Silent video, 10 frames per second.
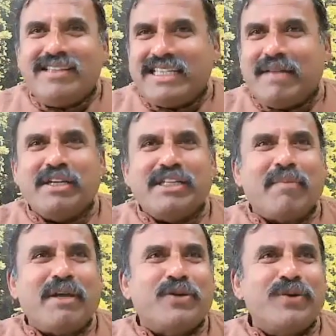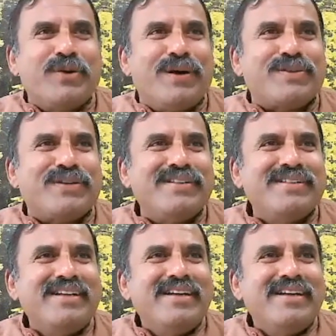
The same thing is applies to you also.